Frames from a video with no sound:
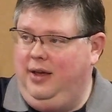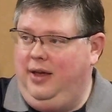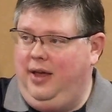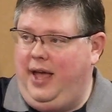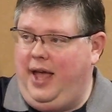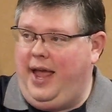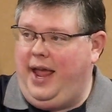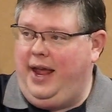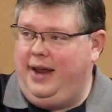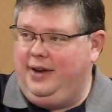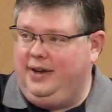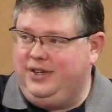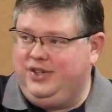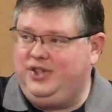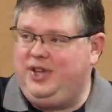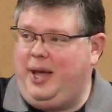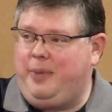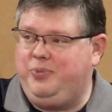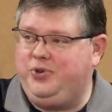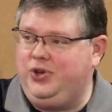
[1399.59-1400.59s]
a
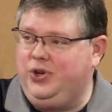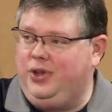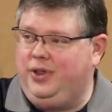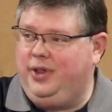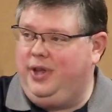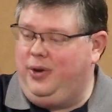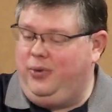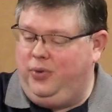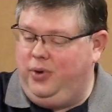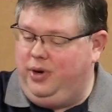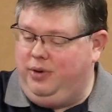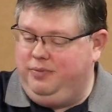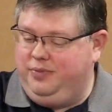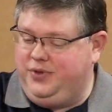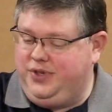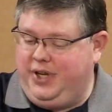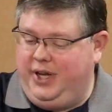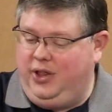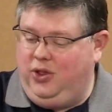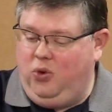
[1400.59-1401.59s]
deception that would
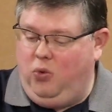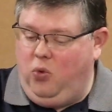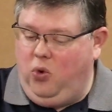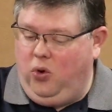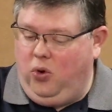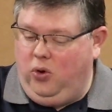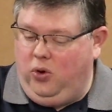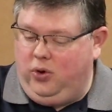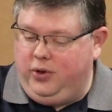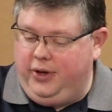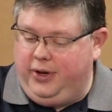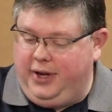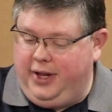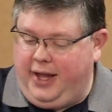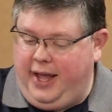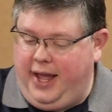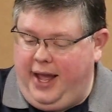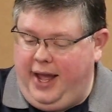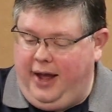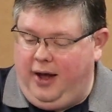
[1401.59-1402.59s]
send the world into
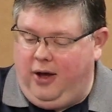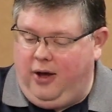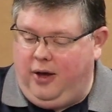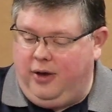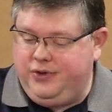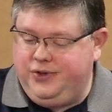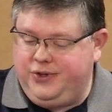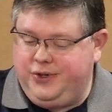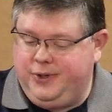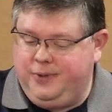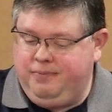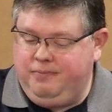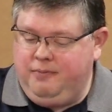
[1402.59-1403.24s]
chaos.